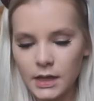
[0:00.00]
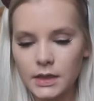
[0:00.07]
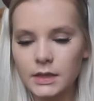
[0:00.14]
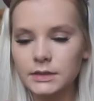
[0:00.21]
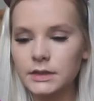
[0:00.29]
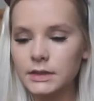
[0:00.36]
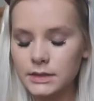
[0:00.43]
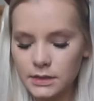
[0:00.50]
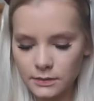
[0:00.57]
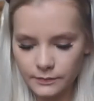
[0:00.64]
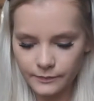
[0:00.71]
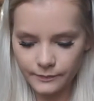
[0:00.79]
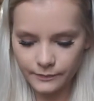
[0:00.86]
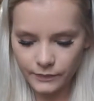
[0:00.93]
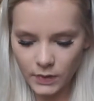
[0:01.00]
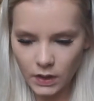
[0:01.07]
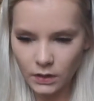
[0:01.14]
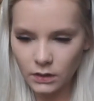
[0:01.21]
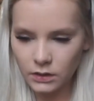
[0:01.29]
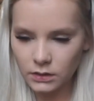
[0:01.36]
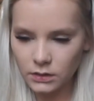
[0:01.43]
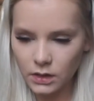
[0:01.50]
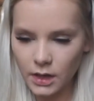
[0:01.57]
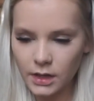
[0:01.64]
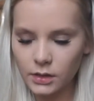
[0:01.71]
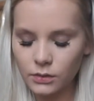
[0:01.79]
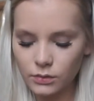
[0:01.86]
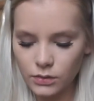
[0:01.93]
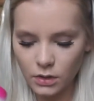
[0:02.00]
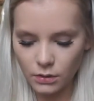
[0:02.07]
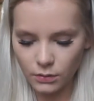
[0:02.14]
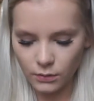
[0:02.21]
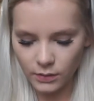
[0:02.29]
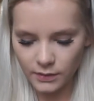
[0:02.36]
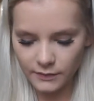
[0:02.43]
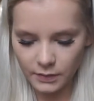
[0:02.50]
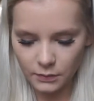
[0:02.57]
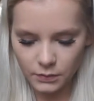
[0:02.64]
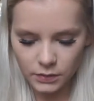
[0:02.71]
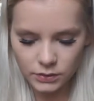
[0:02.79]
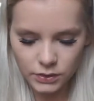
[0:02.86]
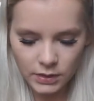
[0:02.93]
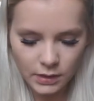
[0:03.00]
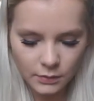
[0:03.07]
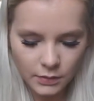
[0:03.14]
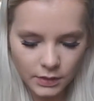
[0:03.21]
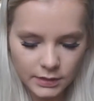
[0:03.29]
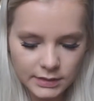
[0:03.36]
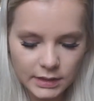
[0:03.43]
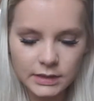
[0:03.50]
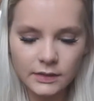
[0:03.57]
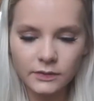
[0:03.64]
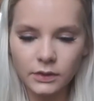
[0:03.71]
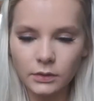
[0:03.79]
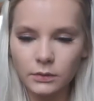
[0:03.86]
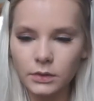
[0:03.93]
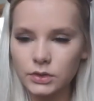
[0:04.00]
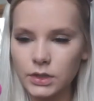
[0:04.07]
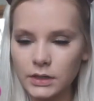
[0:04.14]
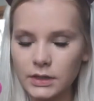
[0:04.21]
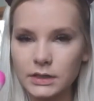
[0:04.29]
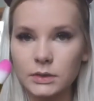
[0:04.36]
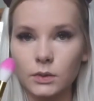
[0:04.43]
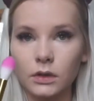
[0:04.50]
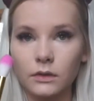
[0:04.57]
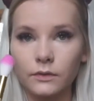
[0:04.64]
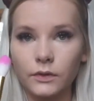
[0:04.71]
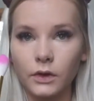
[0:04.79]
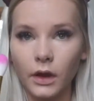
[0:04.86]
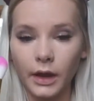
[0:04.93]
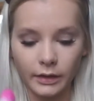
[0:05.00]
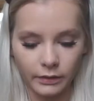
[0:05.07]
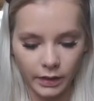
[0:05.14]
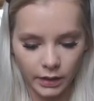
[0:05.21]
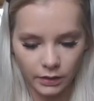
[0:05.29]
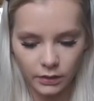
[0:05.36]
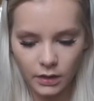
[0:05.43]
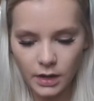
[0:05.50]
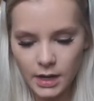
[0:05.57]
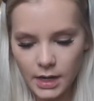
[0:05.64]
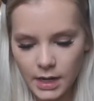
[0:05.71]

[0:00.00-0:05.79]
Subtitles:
This is, I don't know if I wanna try that one, because I definitely wanna try this one for highlighter.